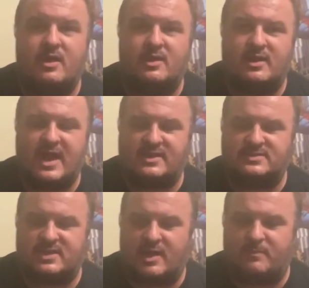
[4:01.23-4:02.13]

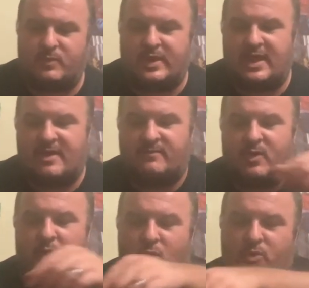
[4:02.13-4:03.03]
Next up, we have the
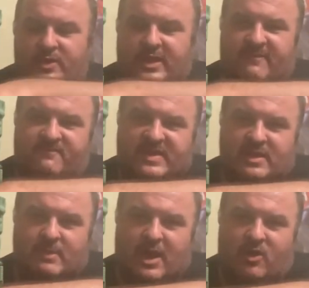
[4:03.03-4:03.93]
only
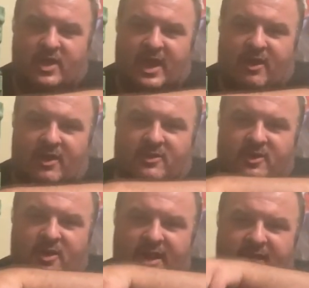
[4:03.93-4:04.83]
female
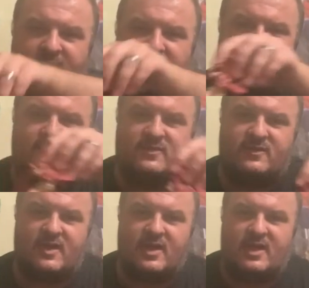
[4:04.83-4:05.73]
character in
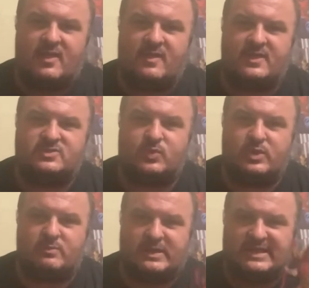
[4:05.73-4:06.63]
this. This
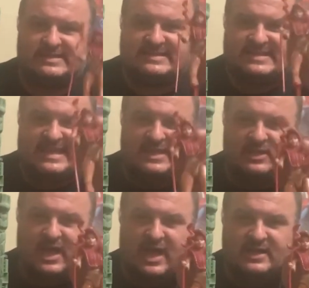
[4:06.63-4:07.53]
would be
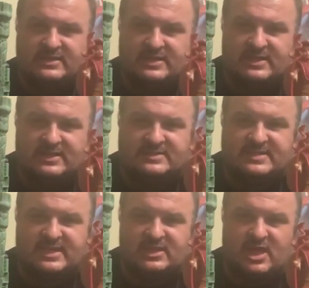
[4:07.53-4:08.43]
Teela.
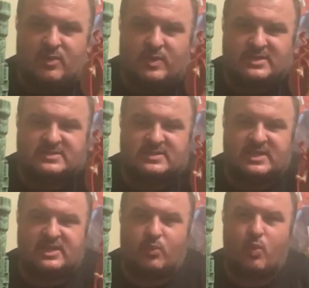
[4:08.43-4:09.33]
Teela was
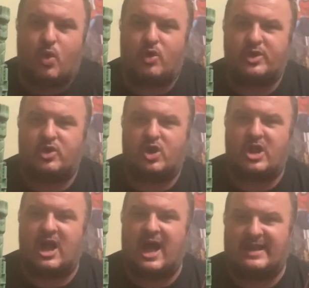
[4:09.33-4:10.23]
the warrior
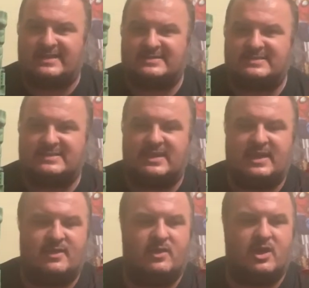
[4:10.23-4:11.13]
goddess.
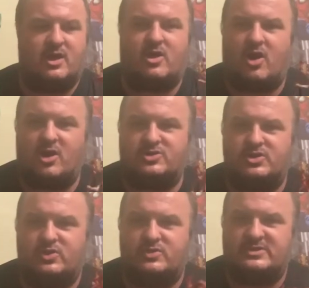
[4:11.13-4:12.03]
In the
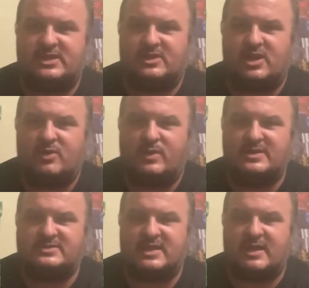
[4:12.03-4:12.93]
cartoon, Teela
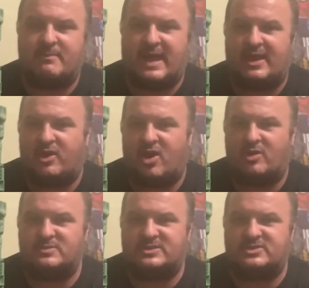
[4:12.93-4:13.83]
was
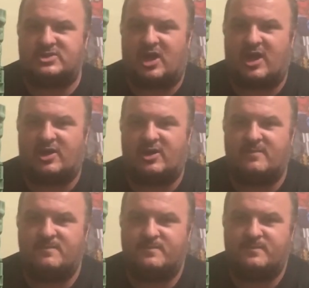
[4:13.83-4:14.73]
Man-at-Arms'
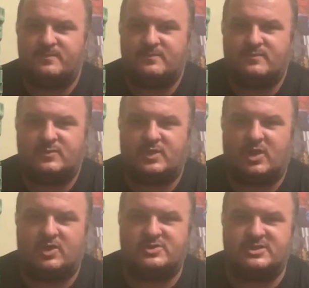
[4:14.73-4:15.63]
daughter.
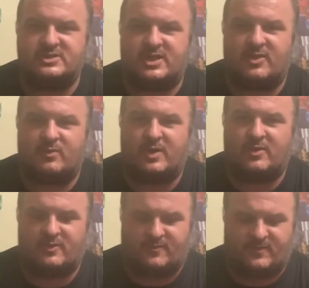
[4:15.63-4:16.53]
And she's another one of
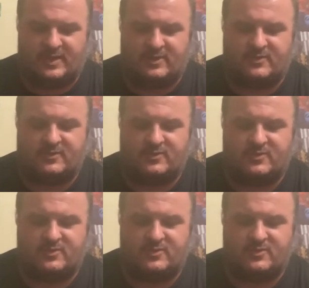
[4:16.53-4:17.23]
those figures. It's